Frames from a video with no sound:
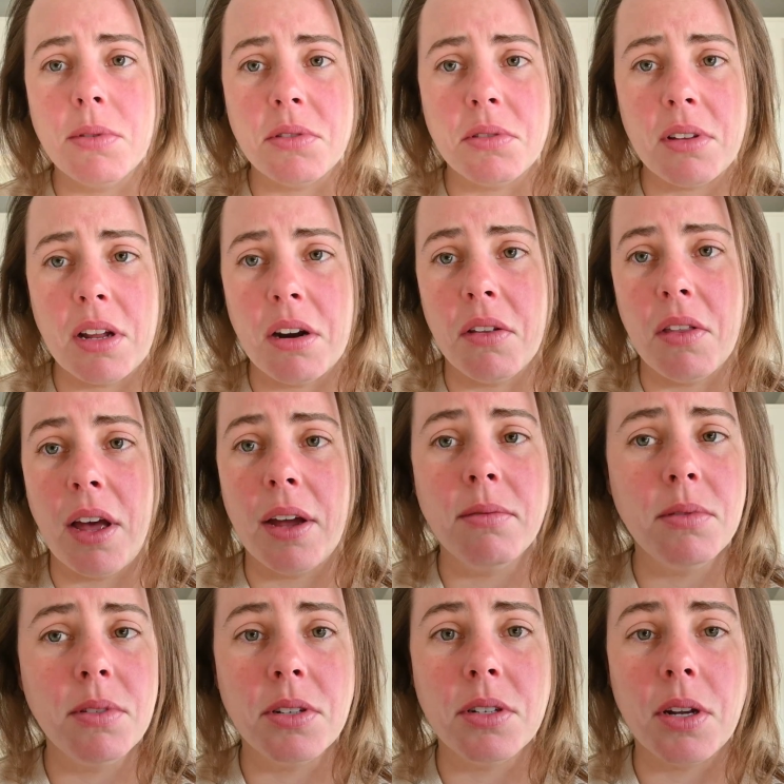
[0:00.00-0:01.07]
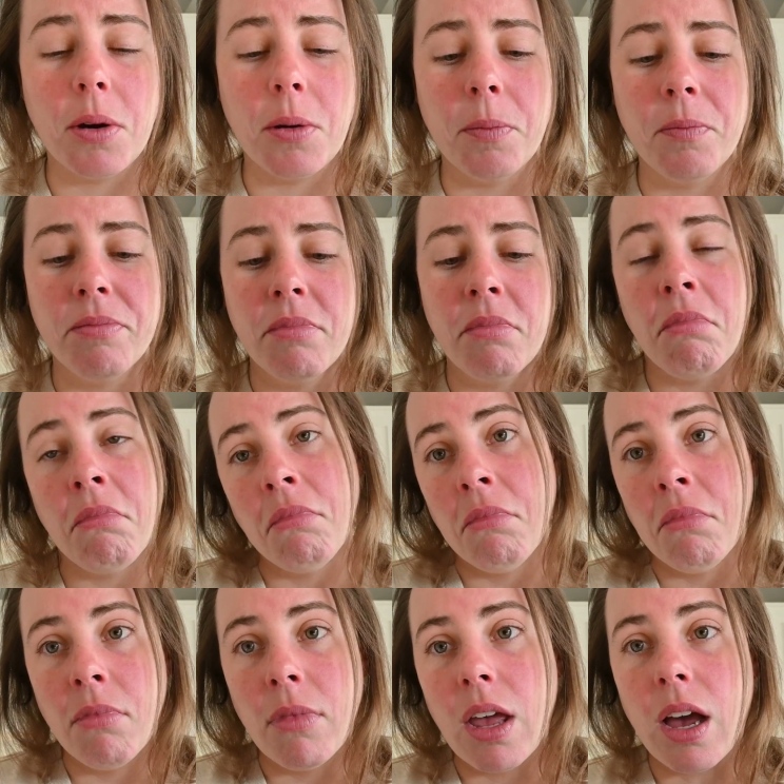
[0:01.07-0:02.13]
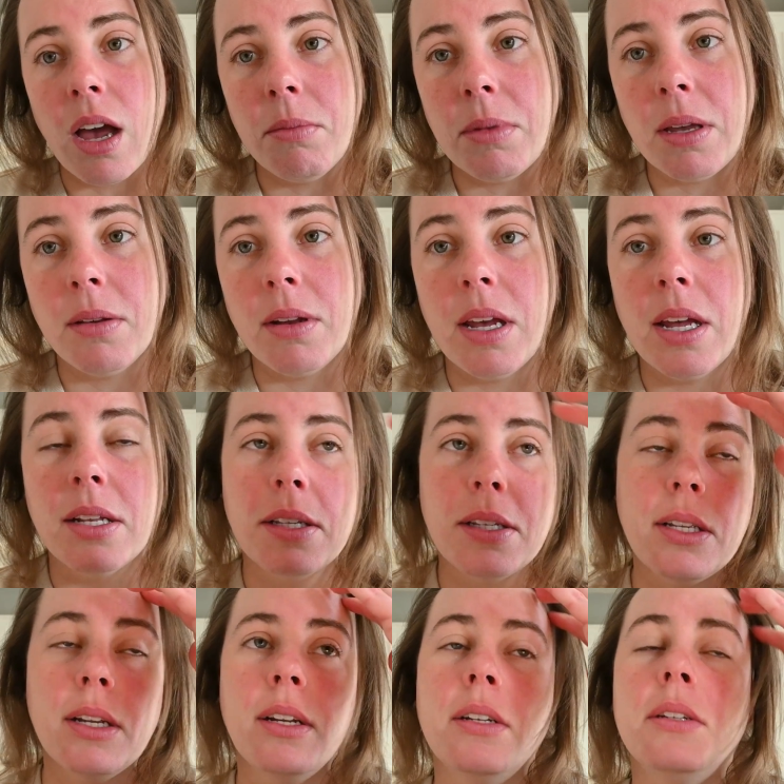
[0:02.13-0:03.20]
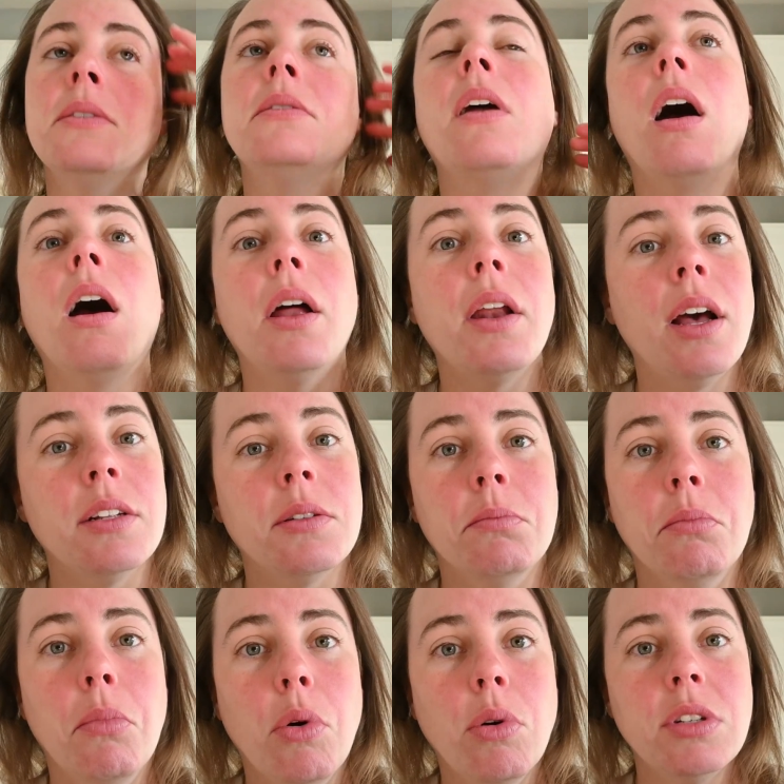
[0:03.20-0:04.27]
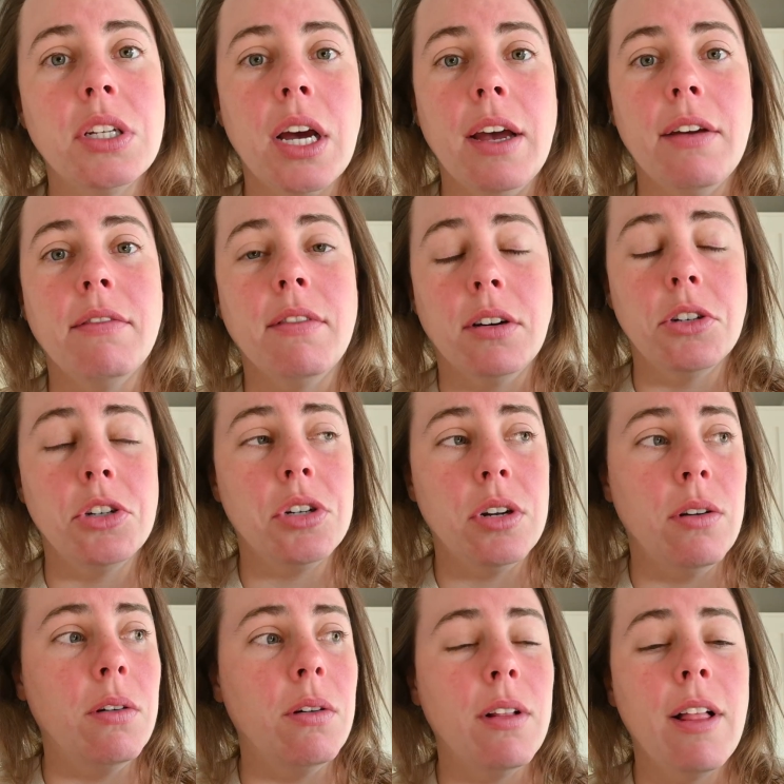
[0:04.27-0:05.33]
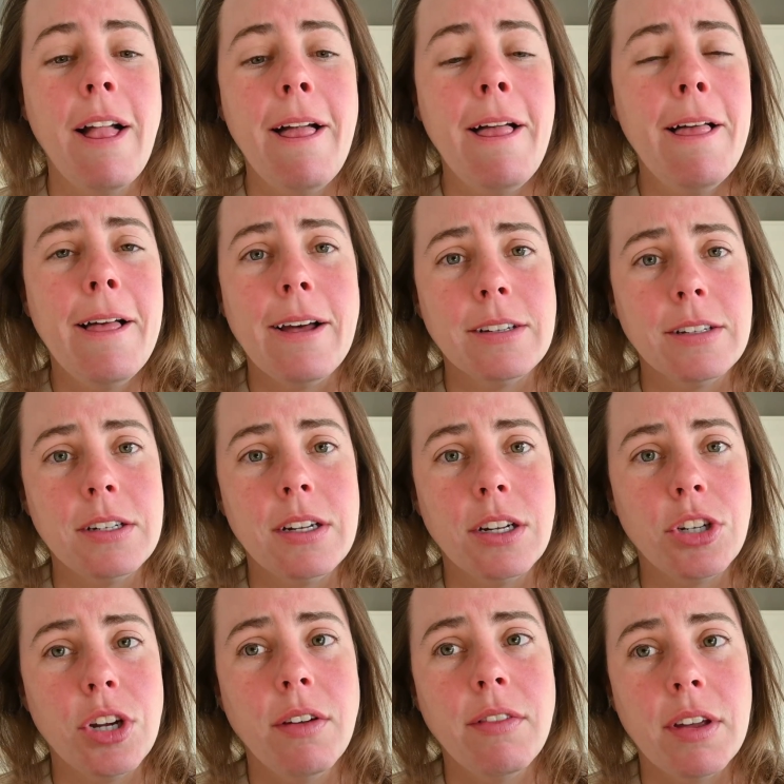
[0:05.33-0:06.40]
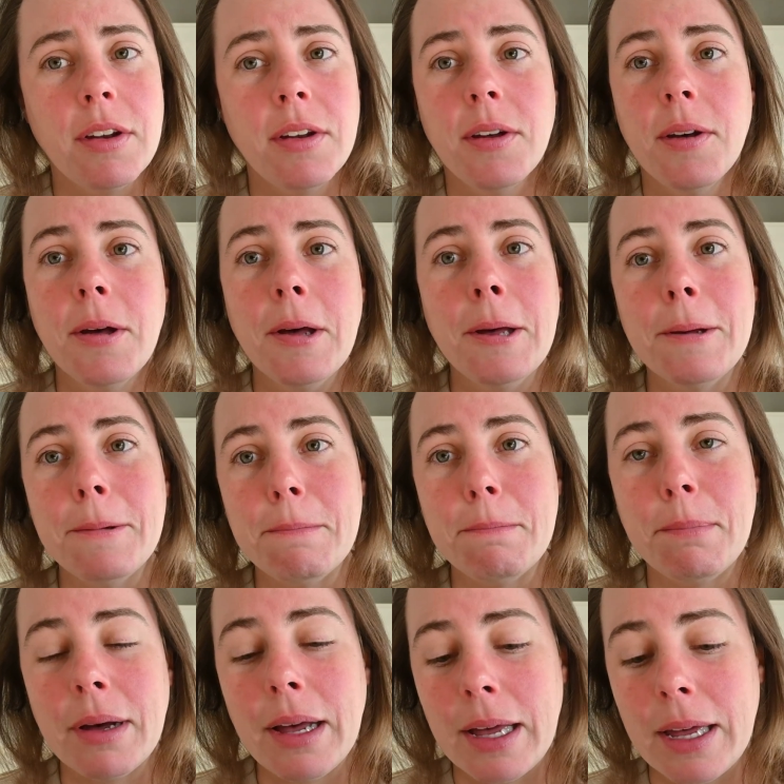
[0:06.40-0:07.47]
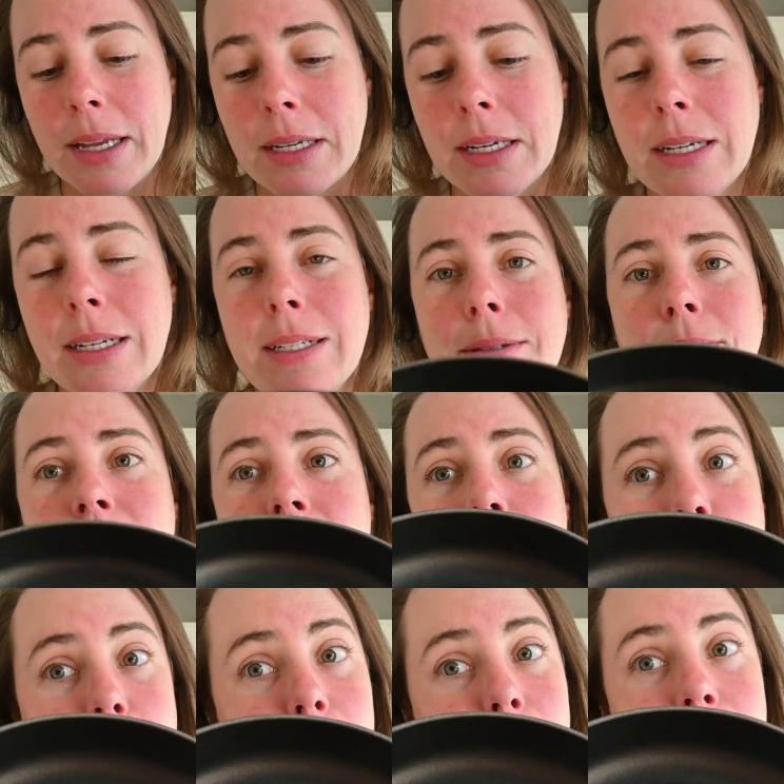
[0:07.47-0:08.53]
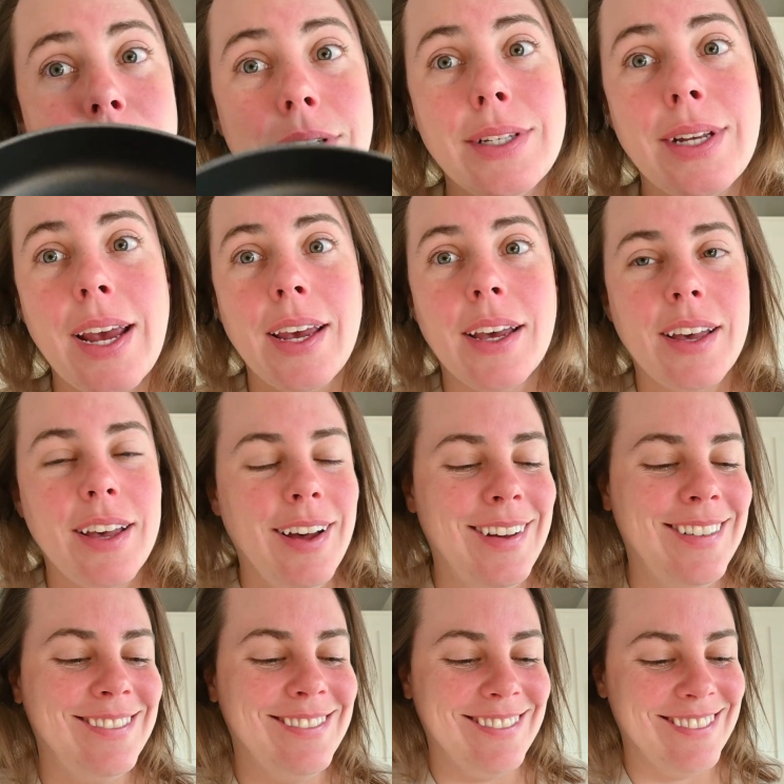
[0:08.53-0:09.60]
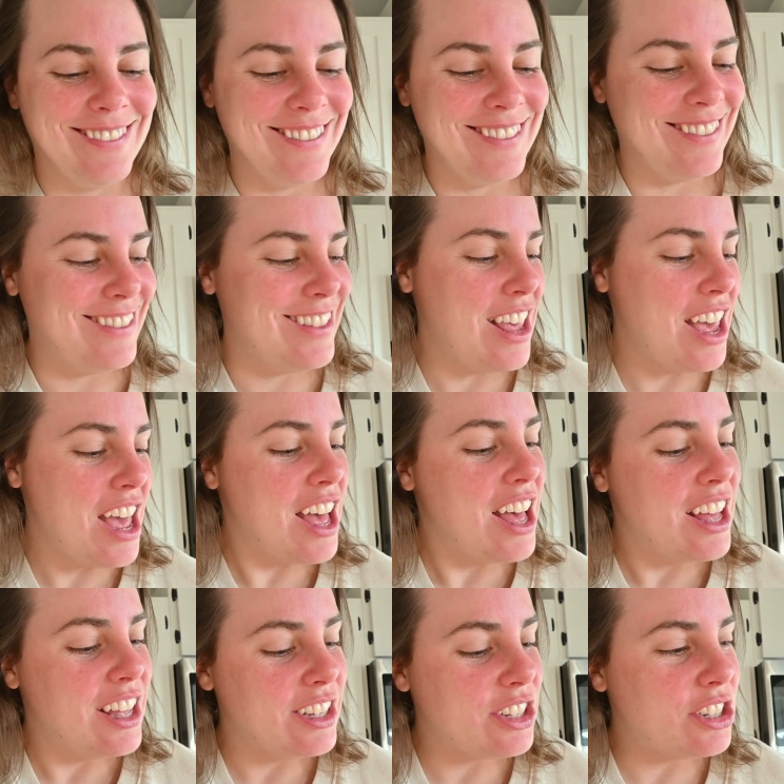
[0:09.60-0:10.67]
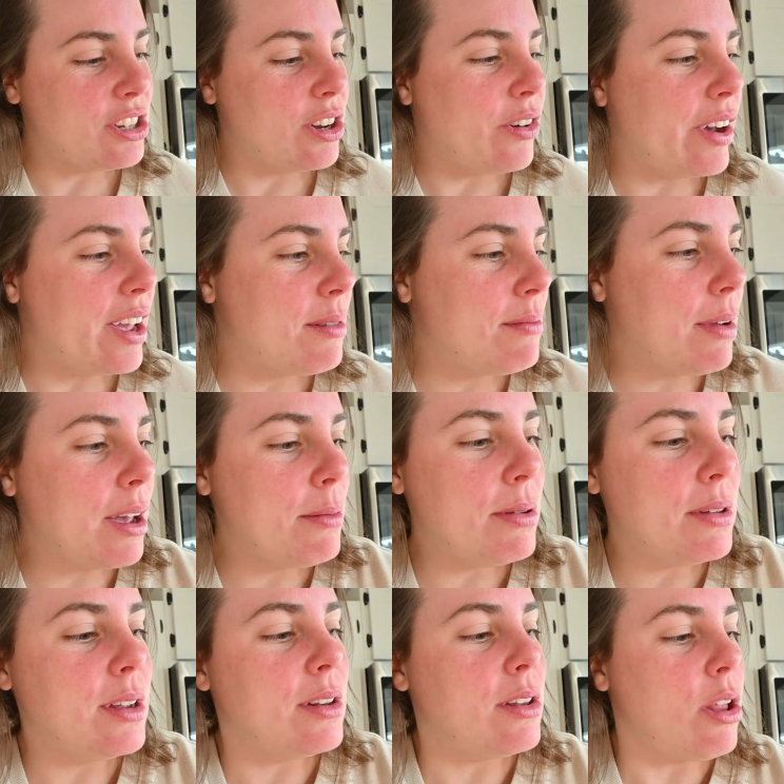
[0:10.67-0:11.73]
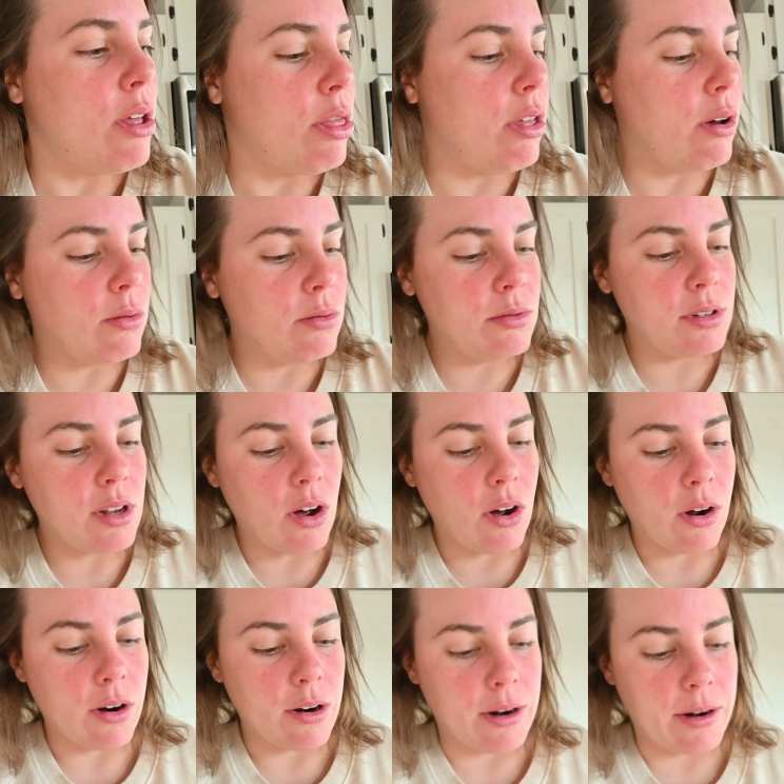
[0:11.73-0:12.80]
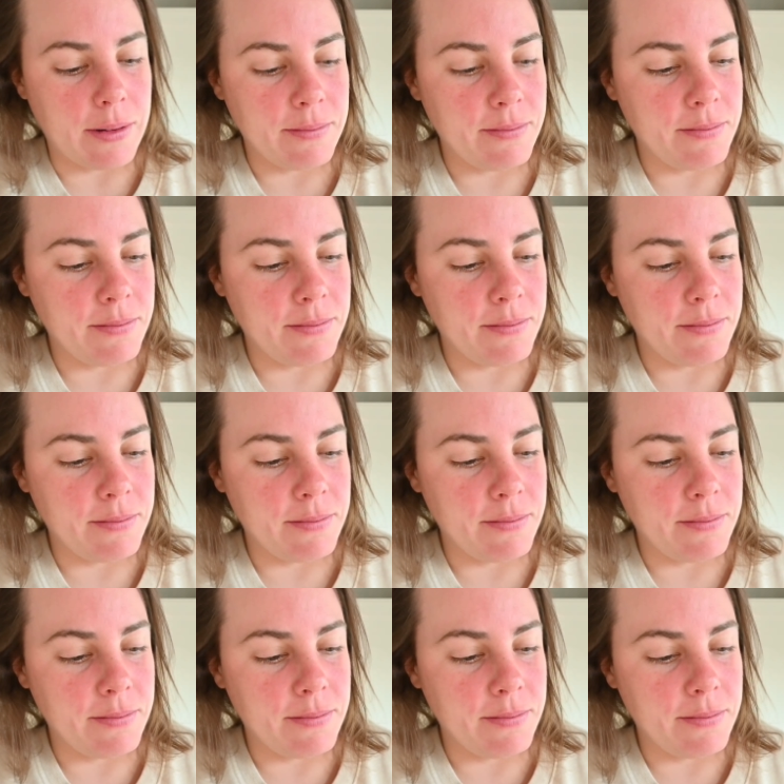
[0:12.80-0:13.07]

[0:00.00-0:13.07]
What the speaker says: do that online. So, I mean, it's not as multifunctional as a Dutch oven, but you could grill a steak. So in my opinion, those are